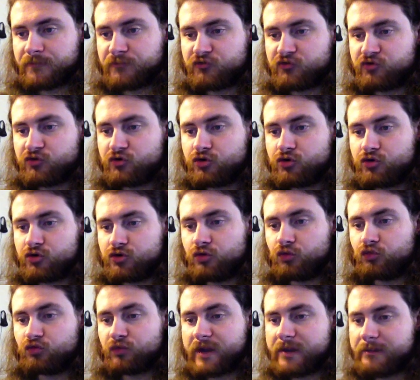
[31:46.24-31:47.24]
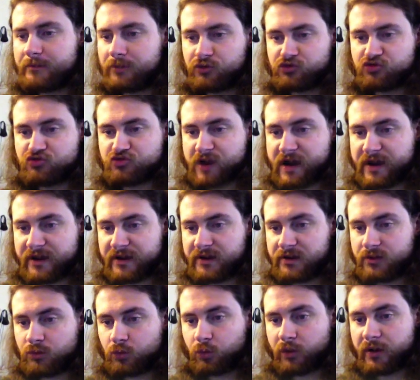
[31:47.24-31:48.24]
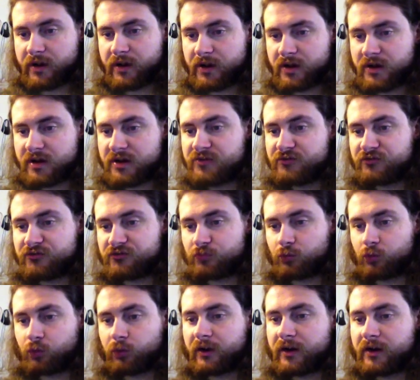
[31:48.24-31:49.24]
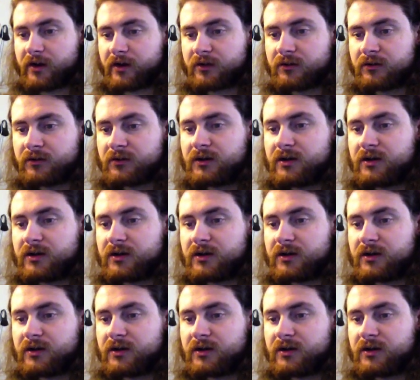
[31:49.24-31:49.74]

to Rainbow Dragon where in where